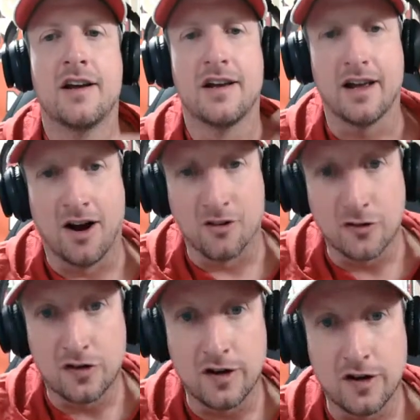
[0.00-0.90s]

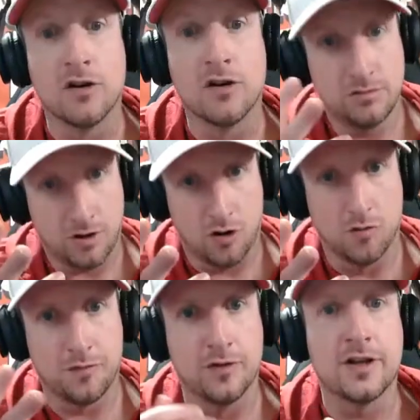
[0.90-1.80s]
until
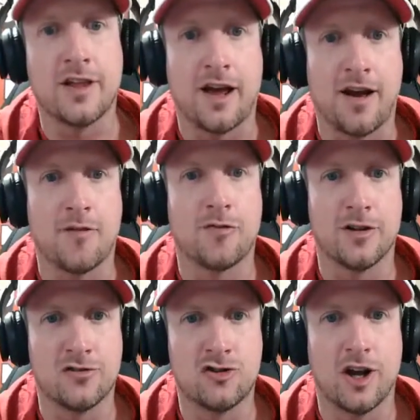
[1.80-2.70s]
hopefully that offense
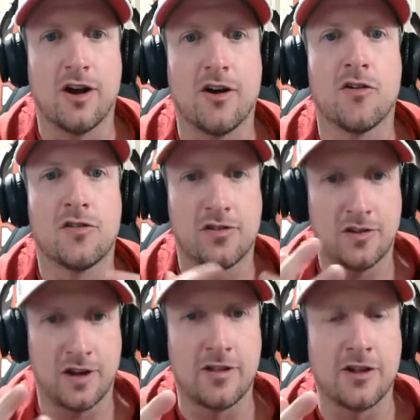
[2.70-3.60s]
gels
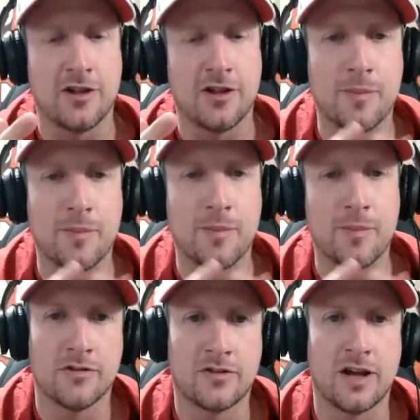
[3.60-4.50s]
and then you're able
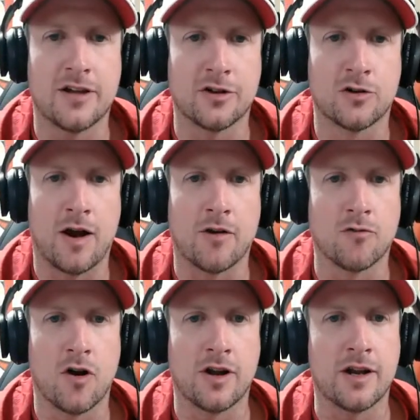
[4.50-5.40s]
to hit the ground
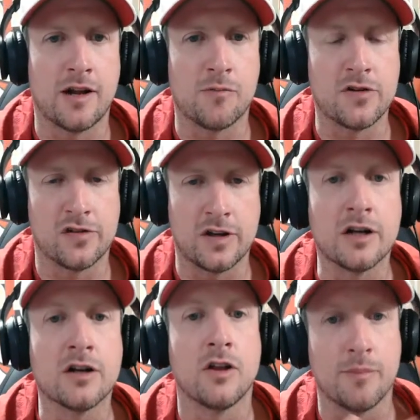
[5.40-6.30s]
running and we see
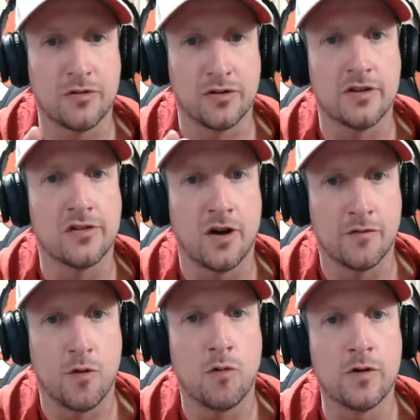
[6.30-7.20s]
glimpses of
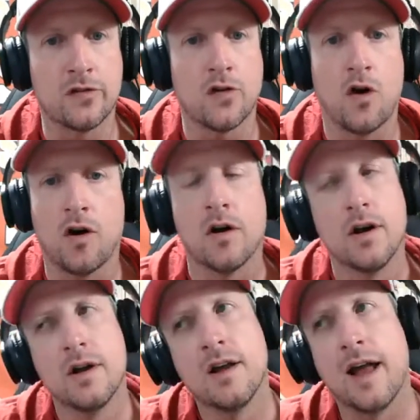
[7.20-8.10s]
what we saw
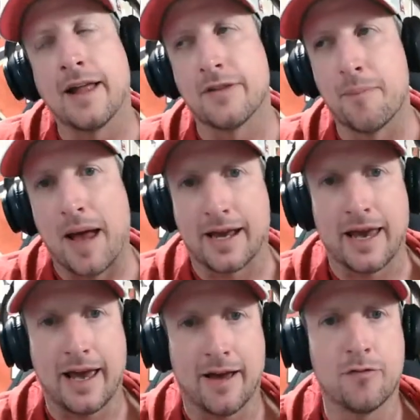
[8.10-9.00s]
at the back
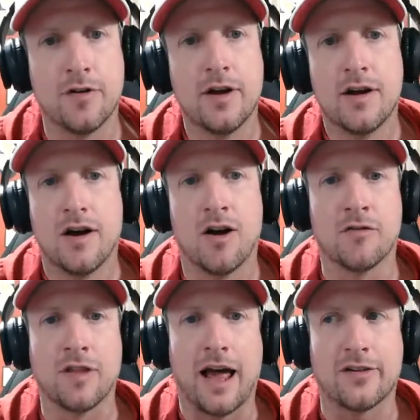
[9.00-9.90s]
half of
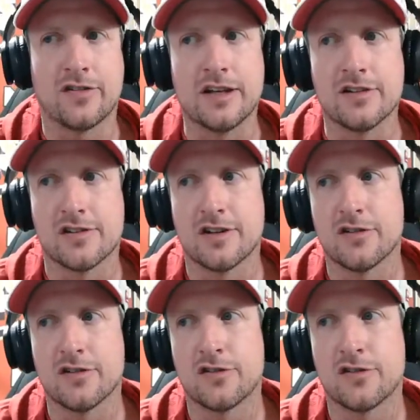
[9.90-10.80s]
last season.
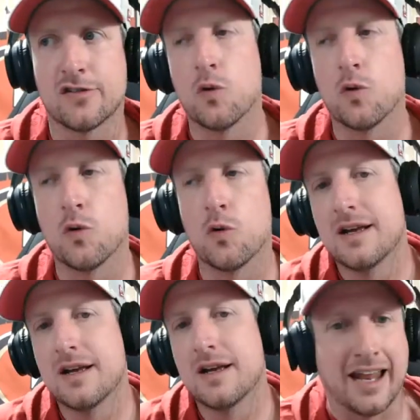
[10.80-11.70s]
So
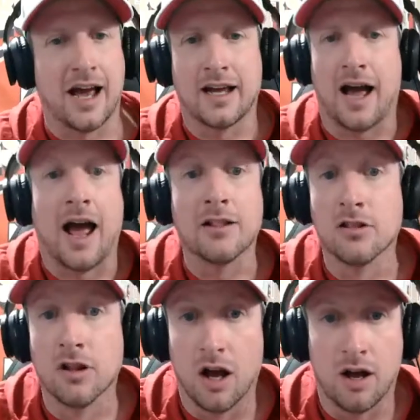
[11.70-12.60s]
again,
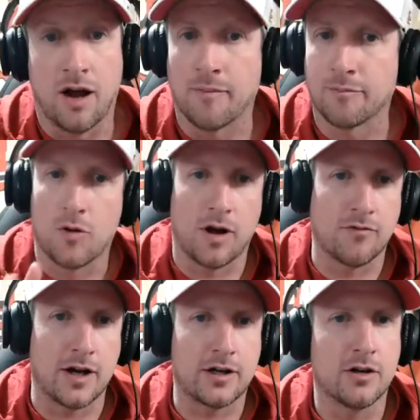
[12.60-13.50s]
I'm going on
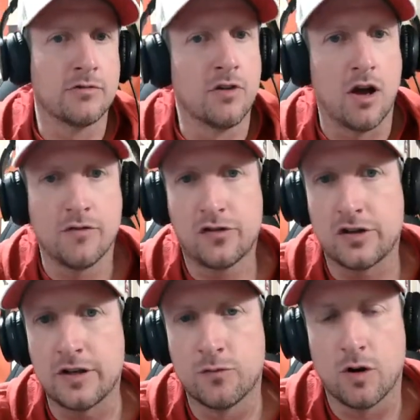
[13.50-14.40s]
record, love
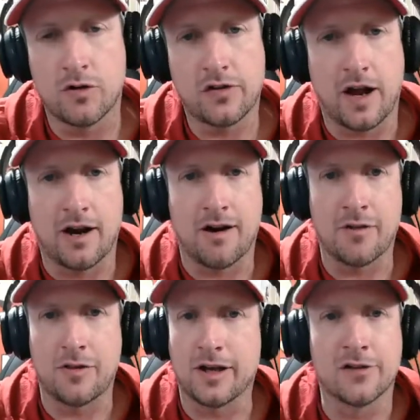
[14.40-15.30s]
Steve Wilks hire. I
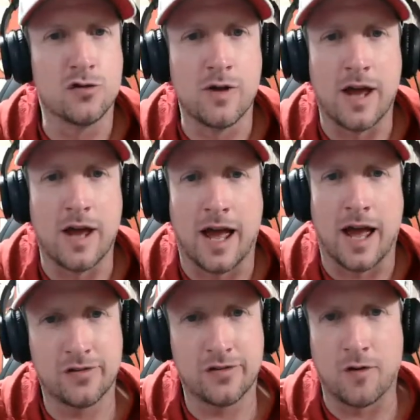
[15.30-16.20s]
think it's unanimous
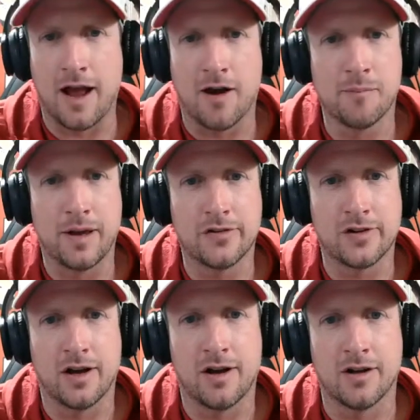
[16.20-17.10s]
around based
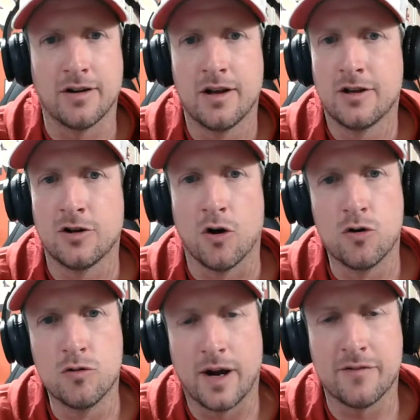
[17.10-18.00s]
on, who
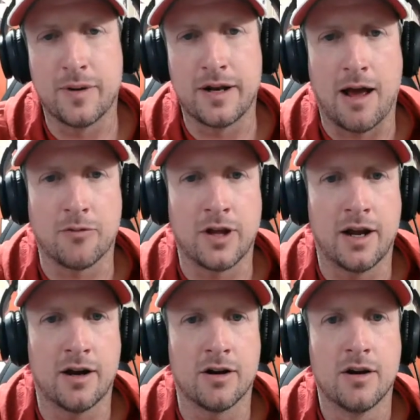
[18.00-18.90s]
might have been out
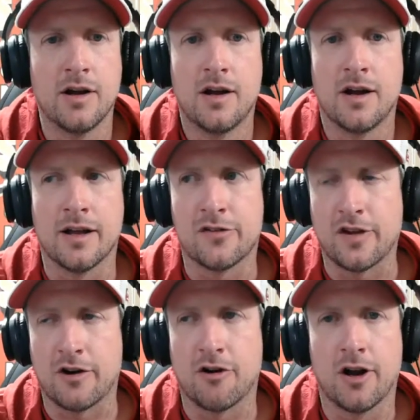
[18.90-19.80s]
there,
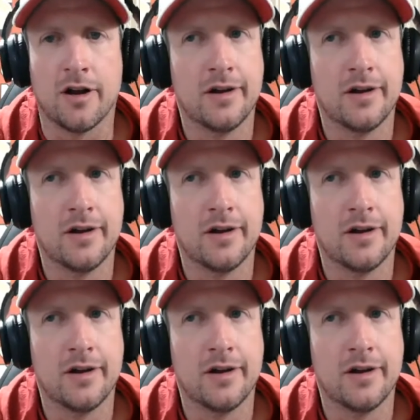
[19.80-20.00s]
etc.